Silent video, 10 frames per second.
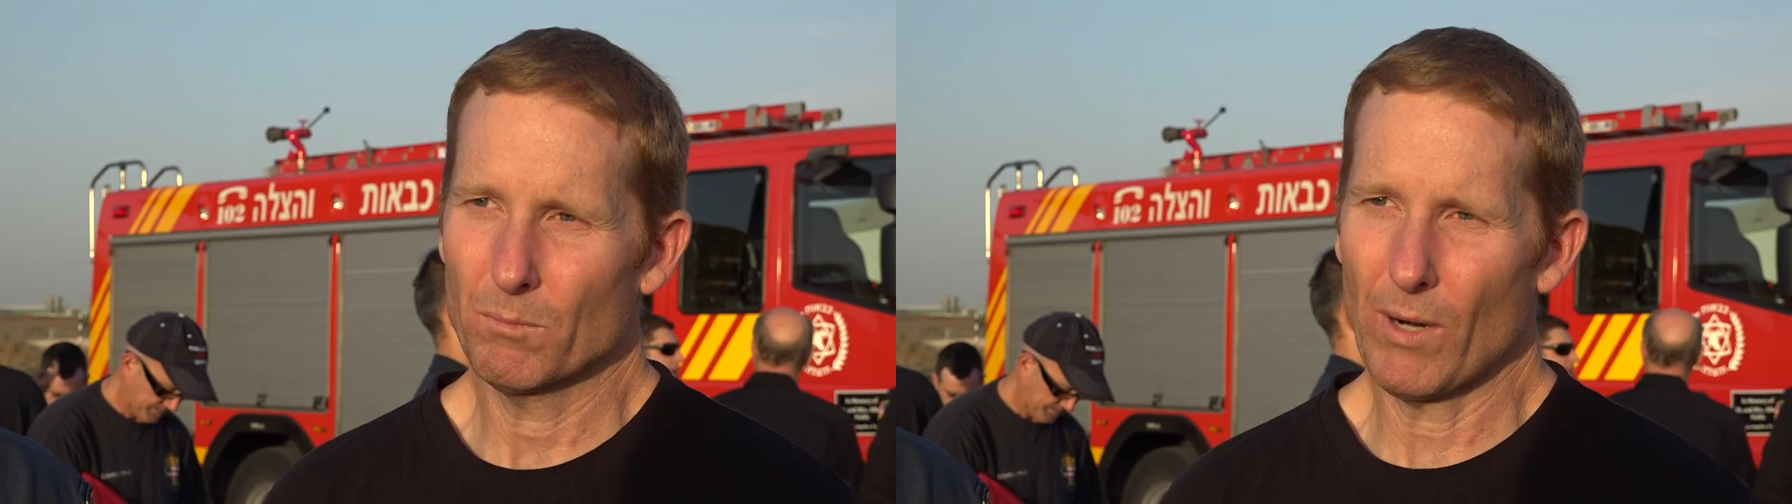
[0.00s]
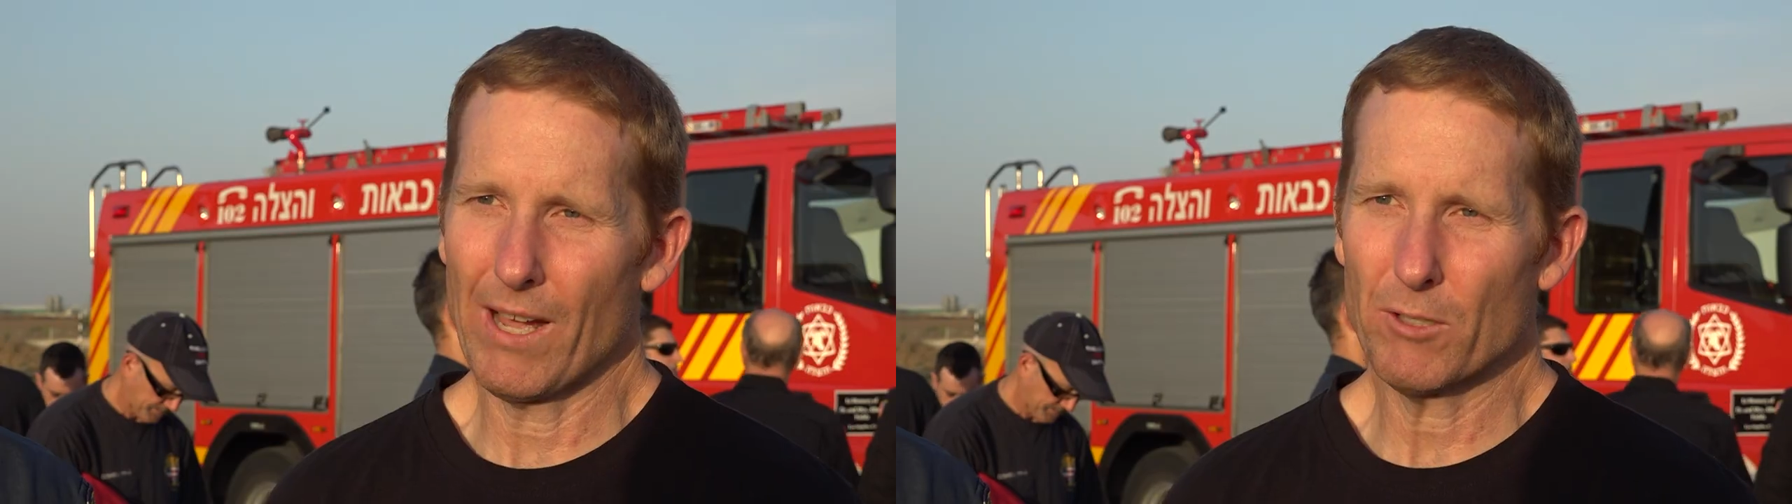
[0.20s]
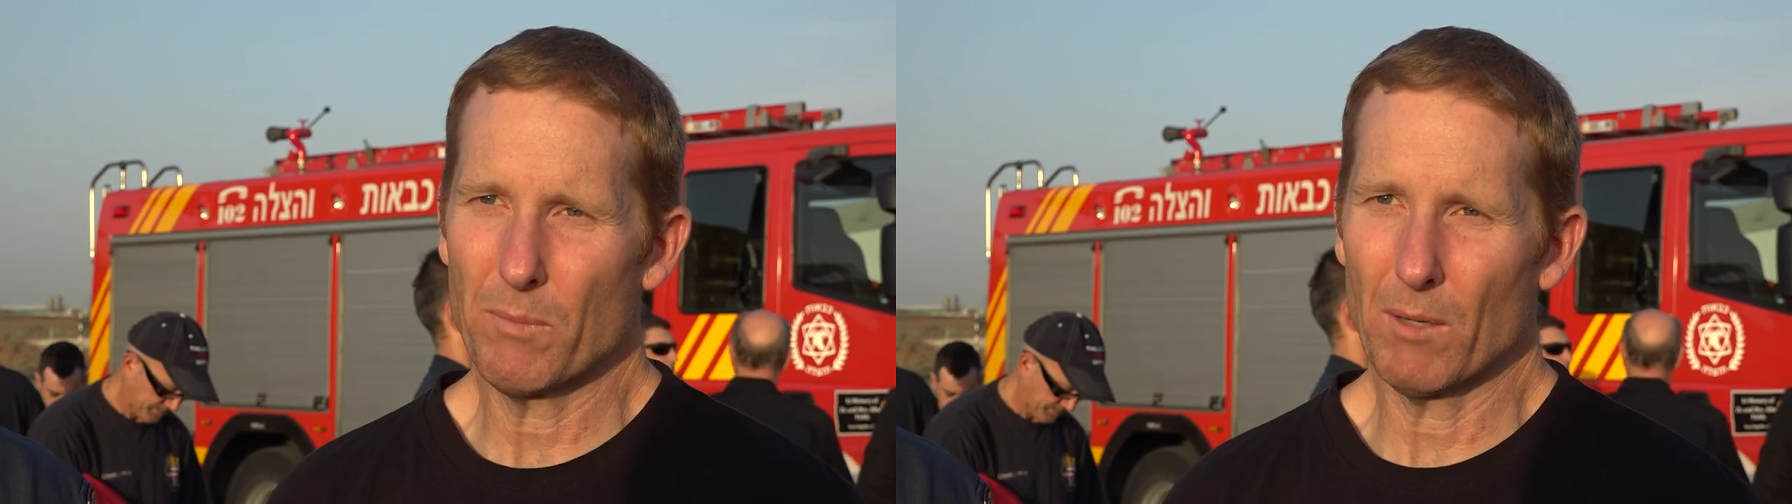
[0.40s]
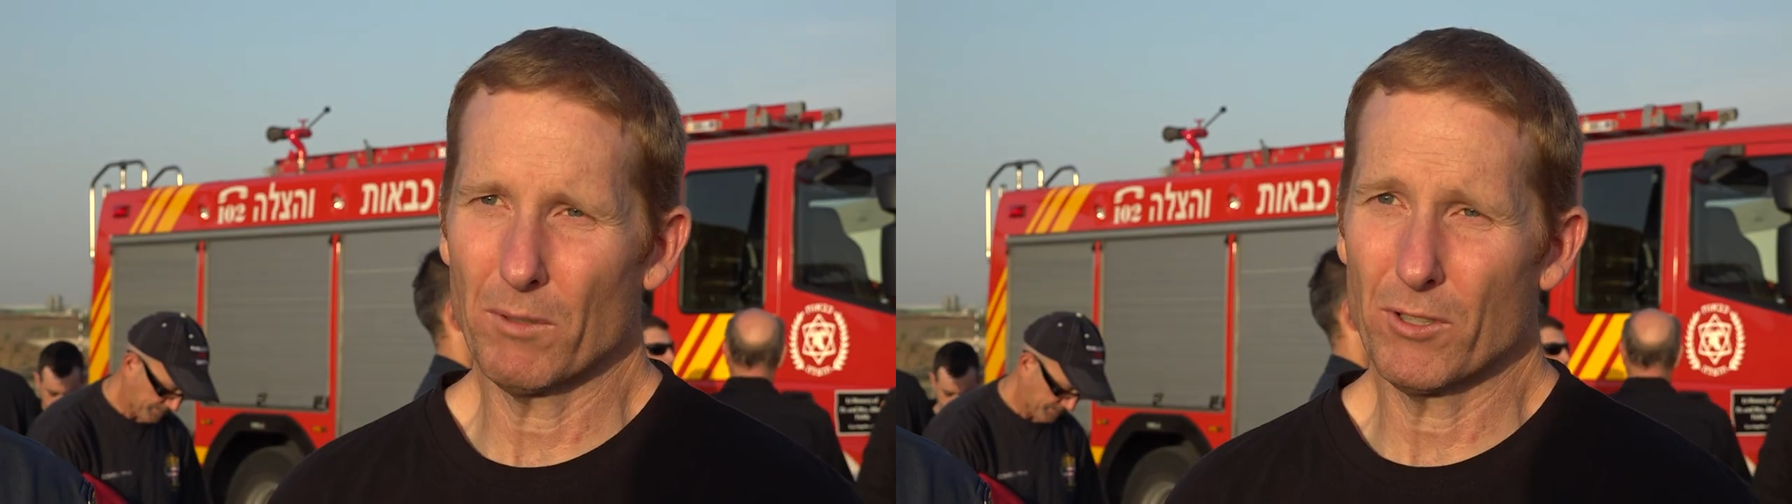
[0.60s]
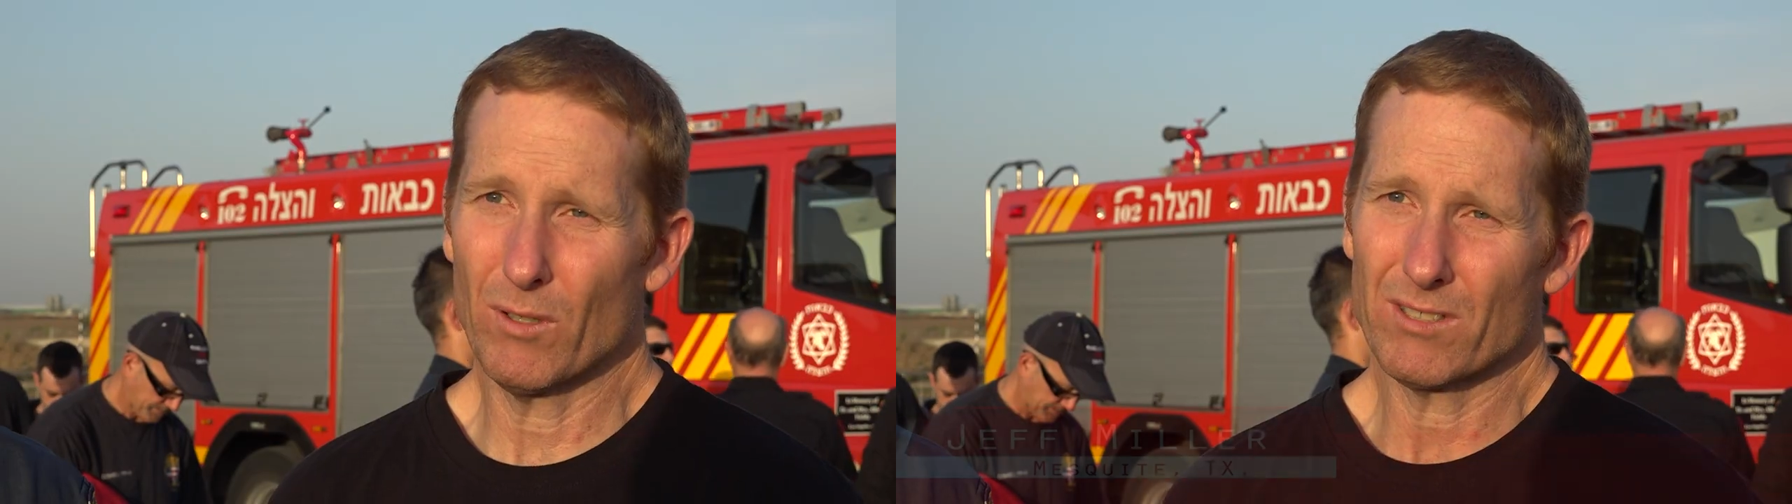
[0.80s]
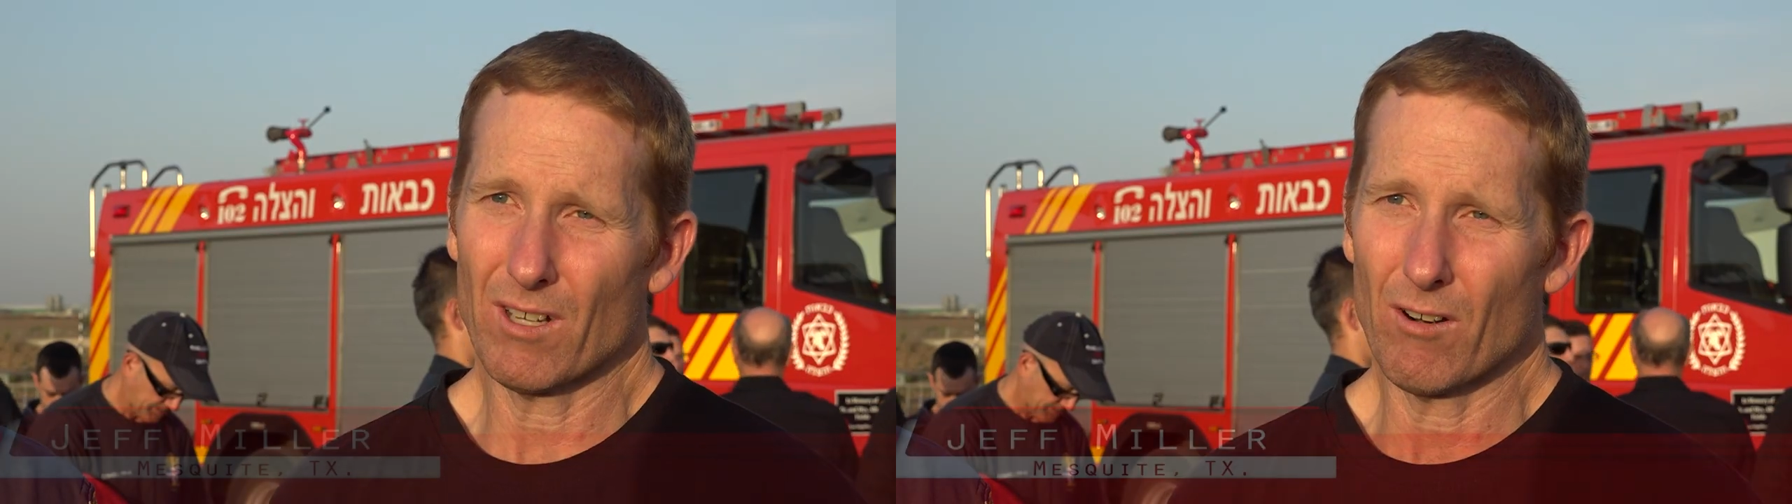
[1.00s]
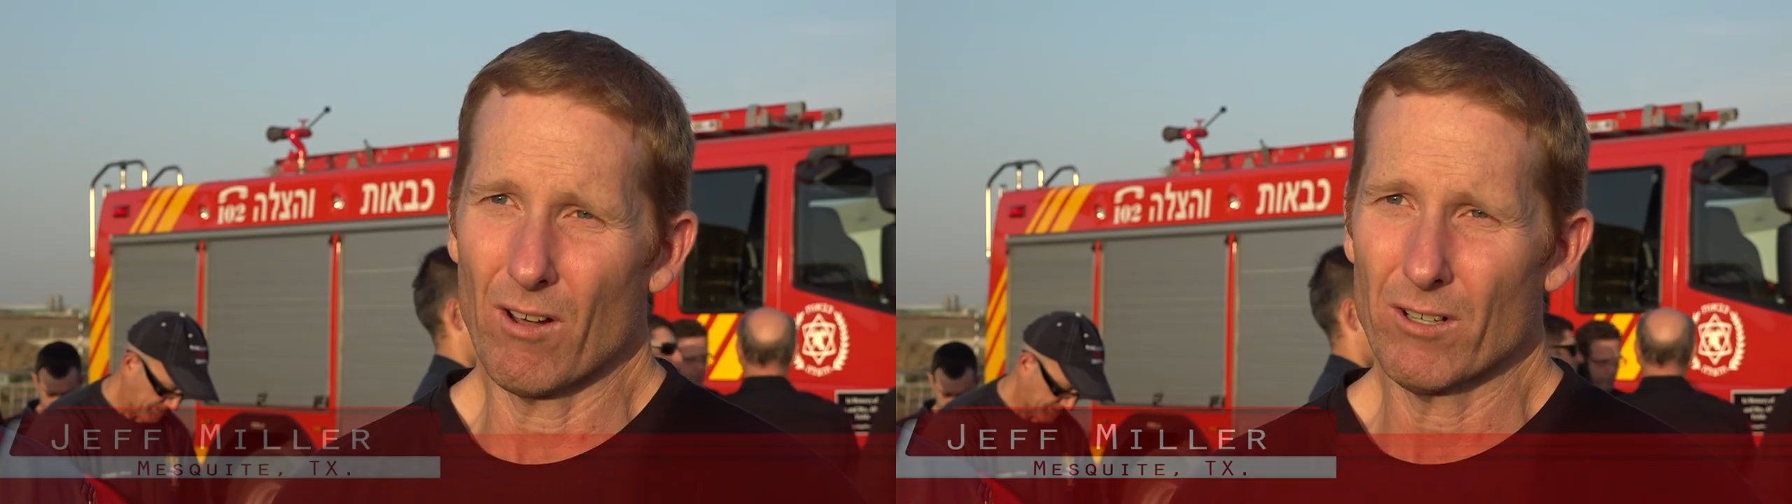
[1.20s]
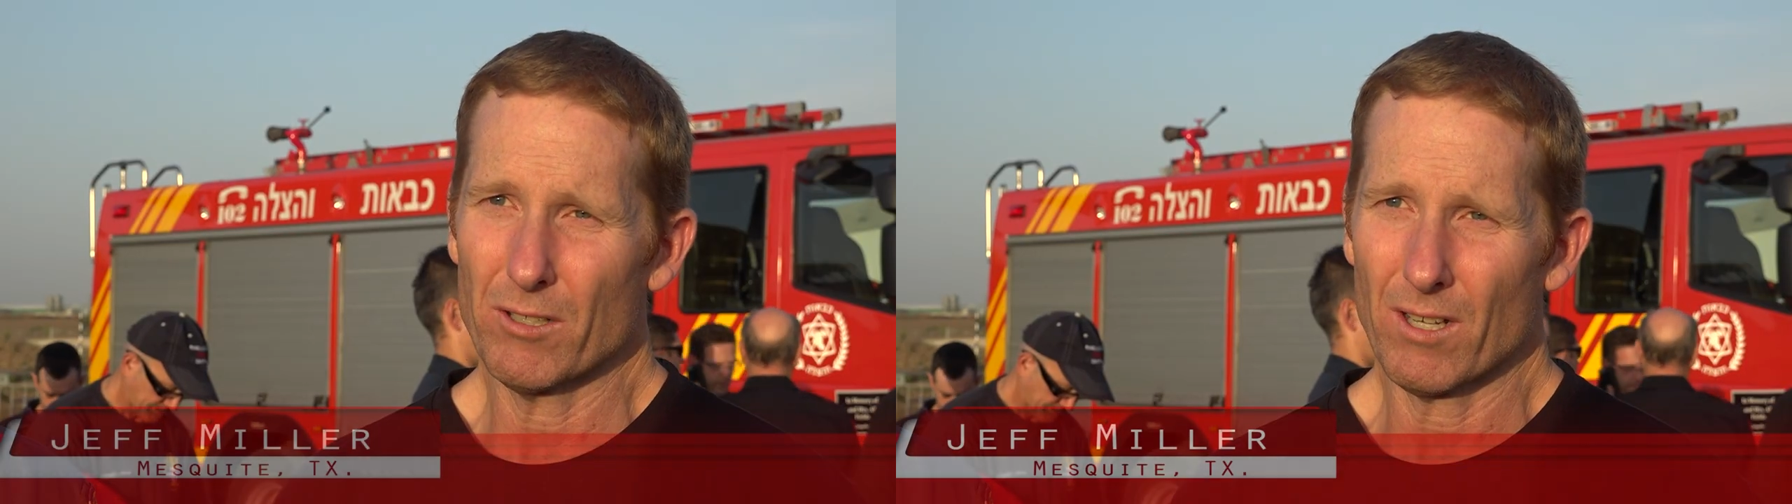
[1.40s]
Proud to be able to do it. It's our
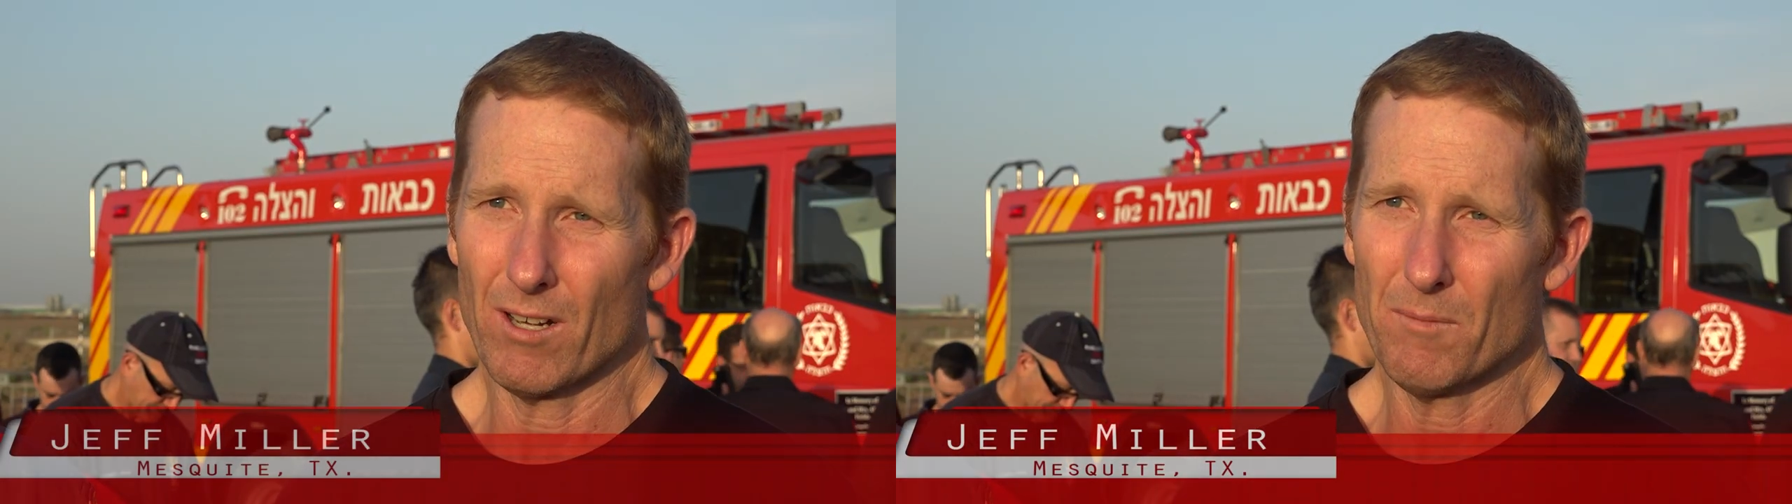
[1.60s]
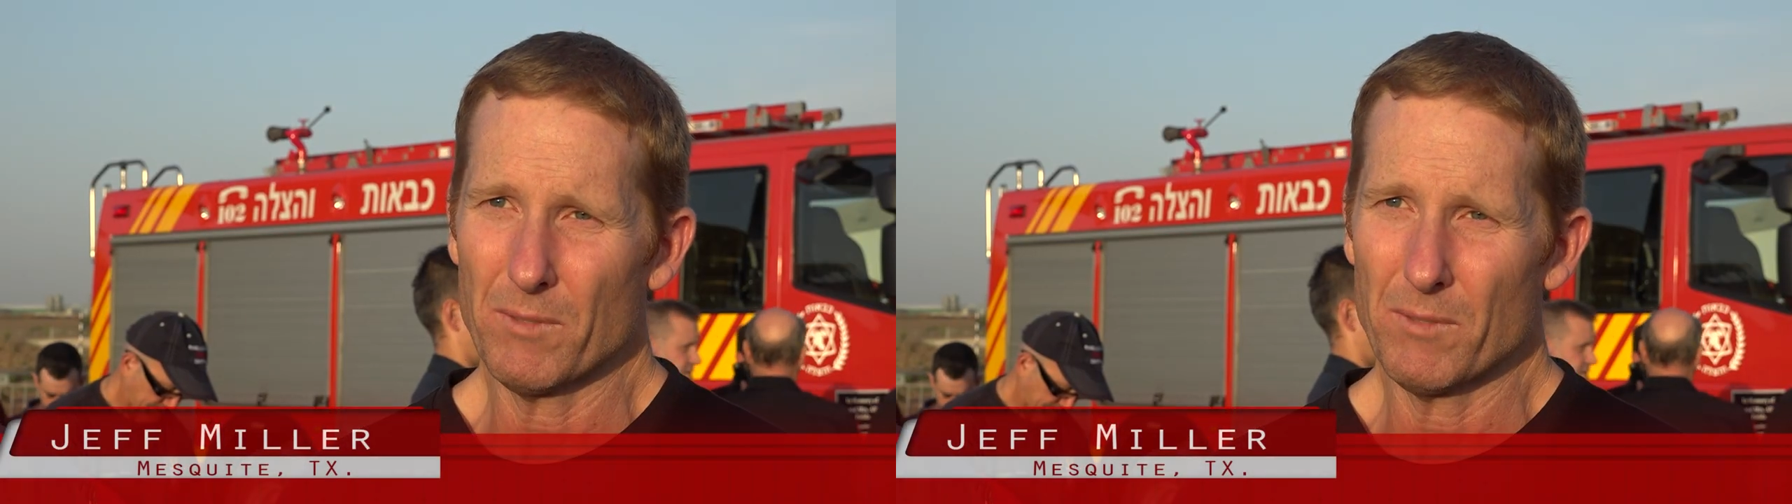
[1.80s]
honor to come,